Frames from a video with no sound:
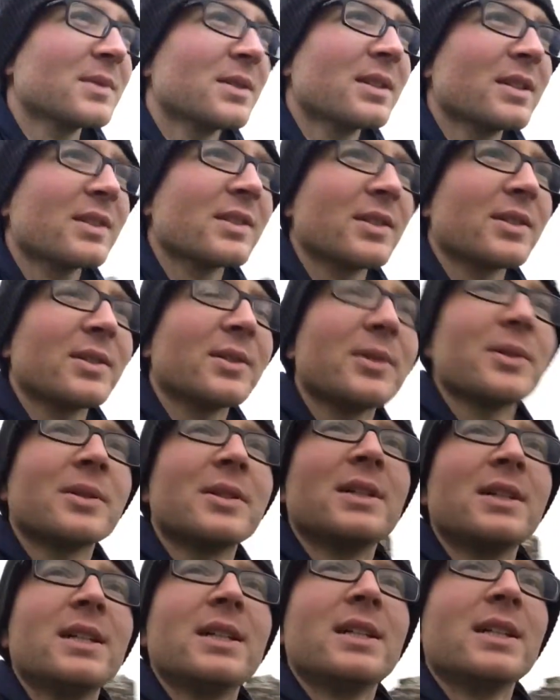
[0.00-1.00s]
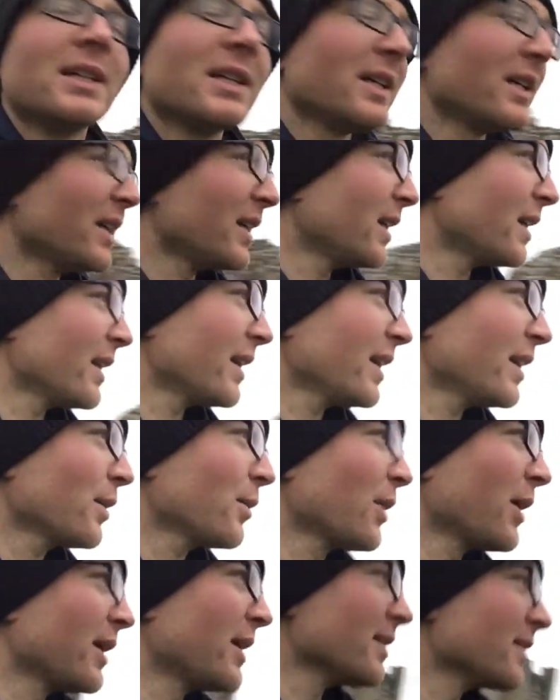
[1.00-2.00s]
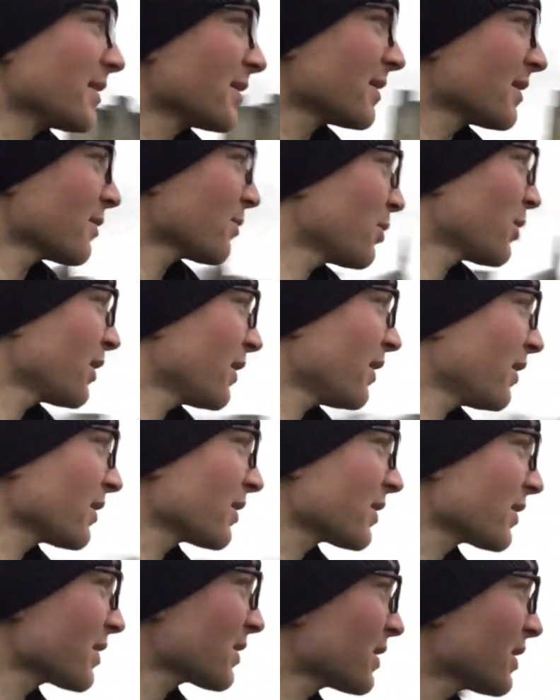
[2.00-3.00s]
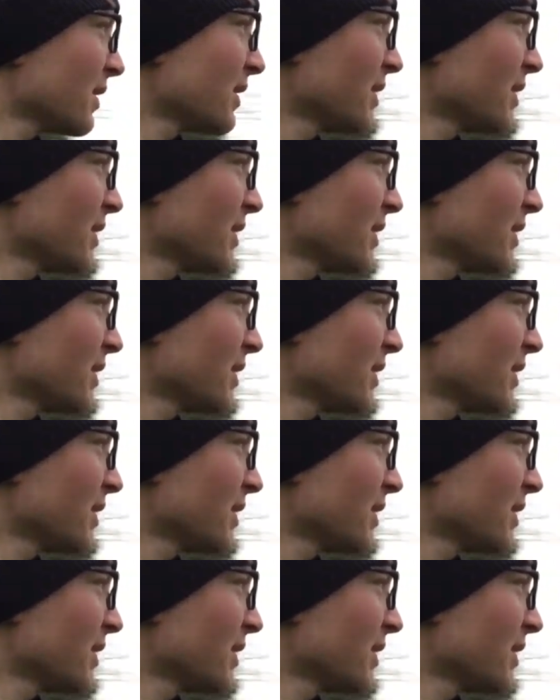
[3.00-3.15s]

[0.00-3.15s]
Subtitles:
So, anyways, what else?